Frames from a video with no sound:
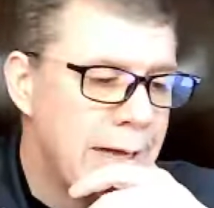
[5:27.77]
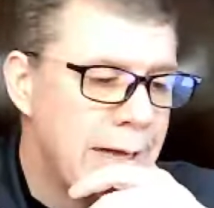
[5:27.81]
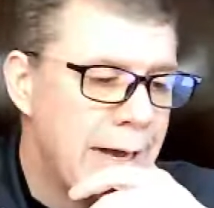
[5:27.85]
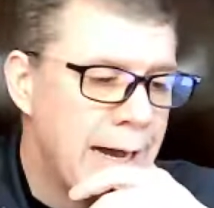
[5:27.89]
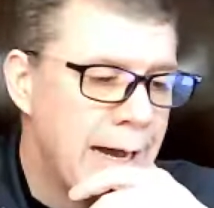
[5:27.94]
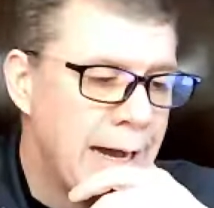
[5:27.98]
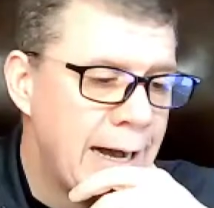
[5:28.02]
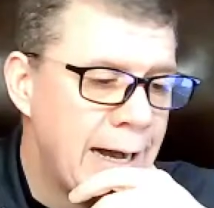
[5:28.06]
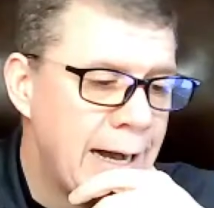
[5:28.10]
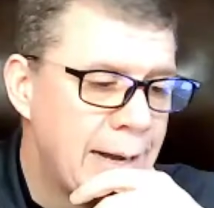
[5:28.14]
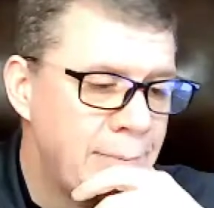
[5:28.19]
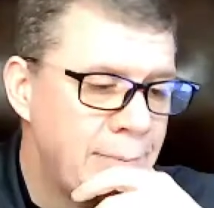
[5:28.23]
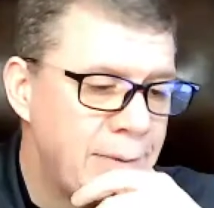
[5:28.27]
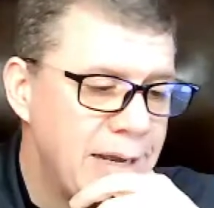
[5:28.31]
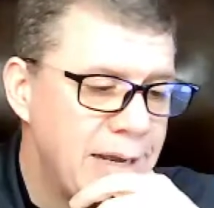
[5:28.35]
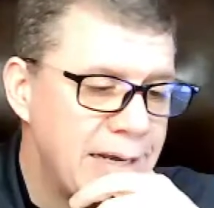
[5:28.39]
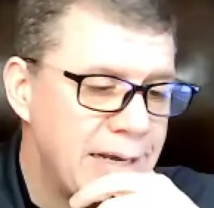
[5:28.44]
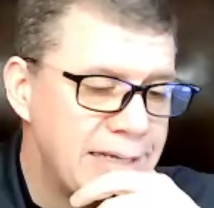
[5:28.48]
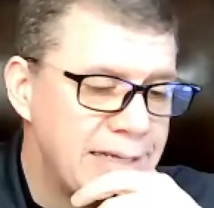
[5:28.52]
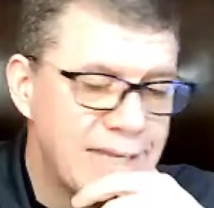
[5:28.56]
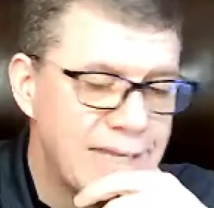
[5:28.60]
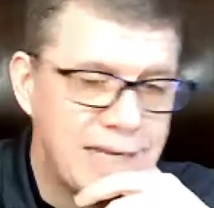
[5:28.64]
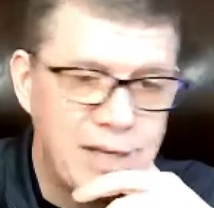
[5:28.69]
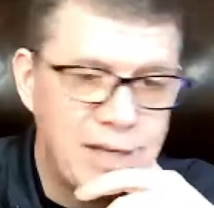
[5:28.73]
And
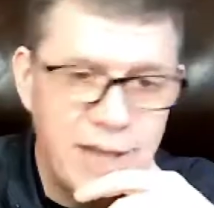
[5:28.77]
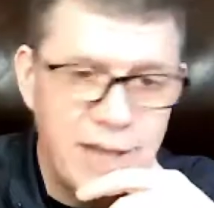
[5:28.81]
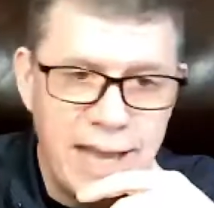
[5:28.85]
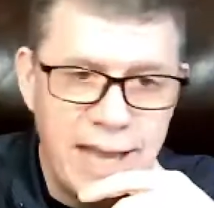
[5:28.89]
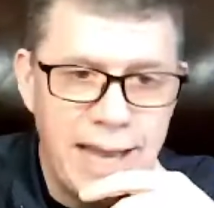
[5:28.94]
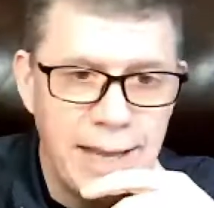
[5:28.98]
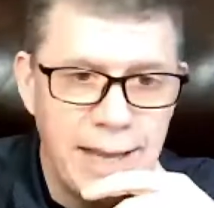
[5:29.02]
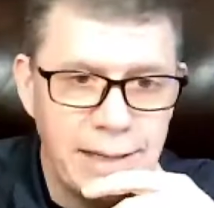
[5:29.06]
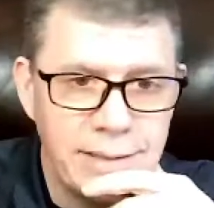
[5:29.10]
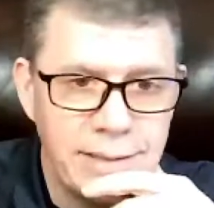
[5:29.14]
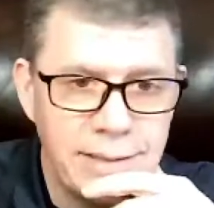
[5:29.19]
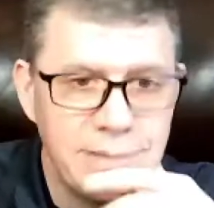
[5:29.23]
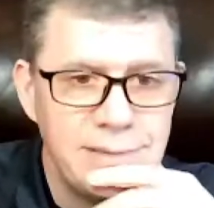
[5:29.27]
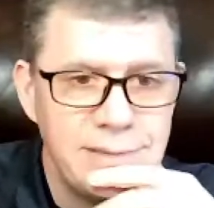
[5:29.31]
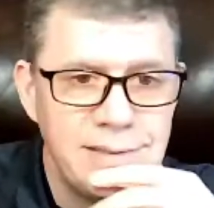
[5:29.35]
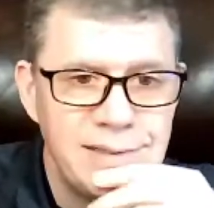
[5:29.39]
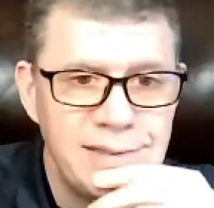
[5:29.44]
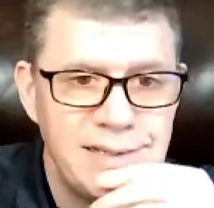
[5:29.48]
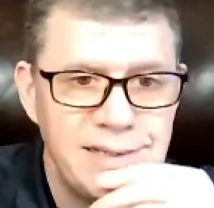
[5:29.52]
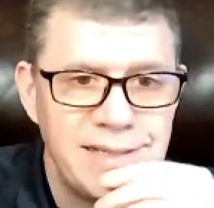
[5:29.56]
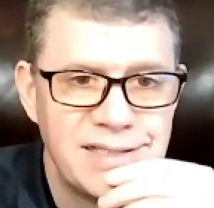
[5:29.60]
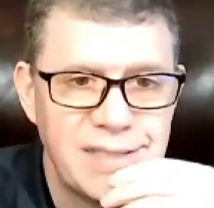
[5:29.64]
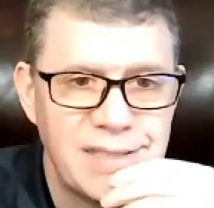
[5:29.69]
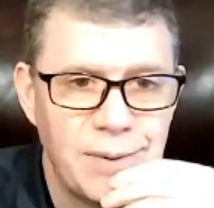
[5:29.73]
he's like, you can't.
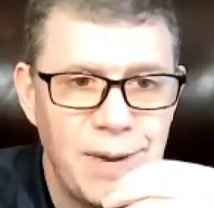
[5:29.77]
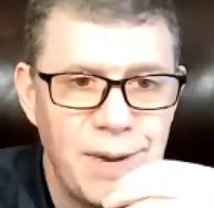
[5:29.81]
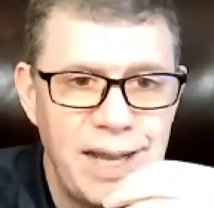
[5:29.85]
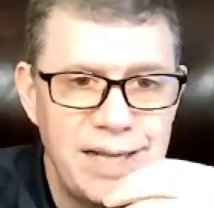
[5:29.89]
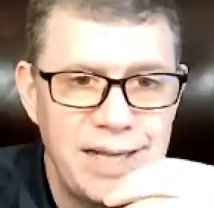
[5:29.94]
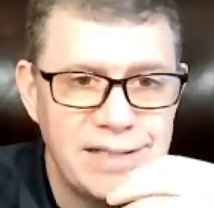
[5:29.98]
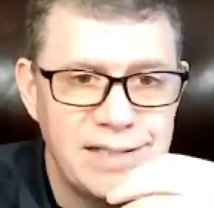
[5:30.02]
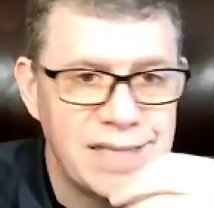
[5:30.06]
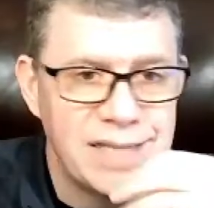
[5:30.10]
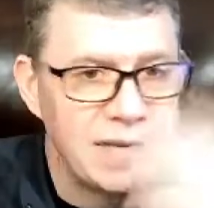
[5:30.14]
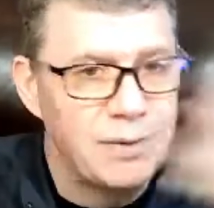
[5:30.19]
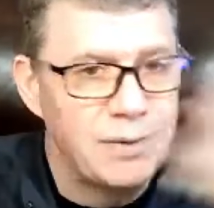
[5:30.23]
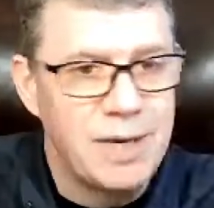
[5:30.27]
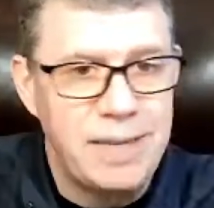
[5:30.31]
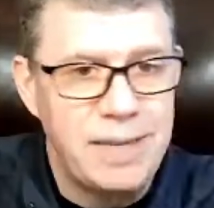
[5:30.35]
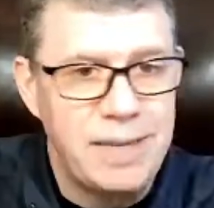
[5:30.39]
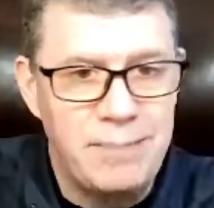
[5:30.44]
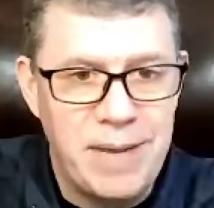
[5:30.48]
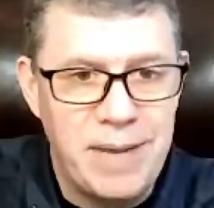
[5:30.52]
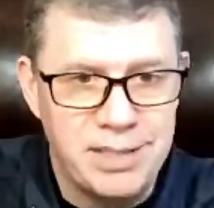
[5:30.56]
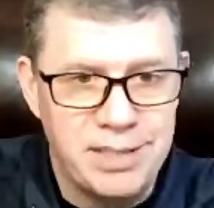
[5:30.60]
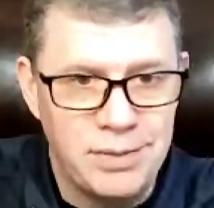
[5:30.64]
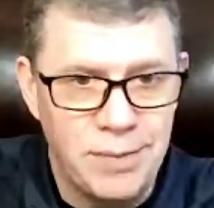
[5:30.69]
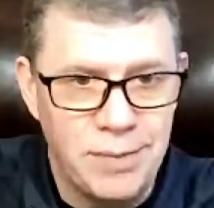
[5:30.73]
I was like, why? He's like, well, he
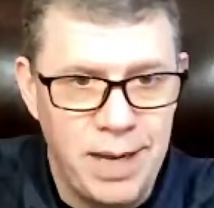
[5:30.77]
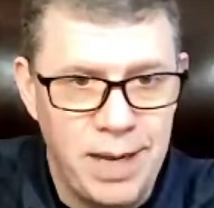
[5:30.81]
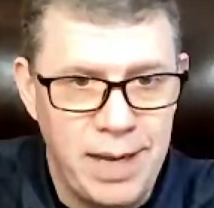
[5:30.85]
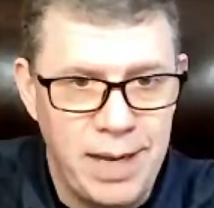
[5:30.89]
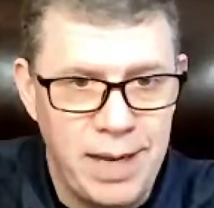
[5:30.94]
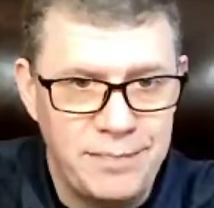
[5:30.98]
passed away.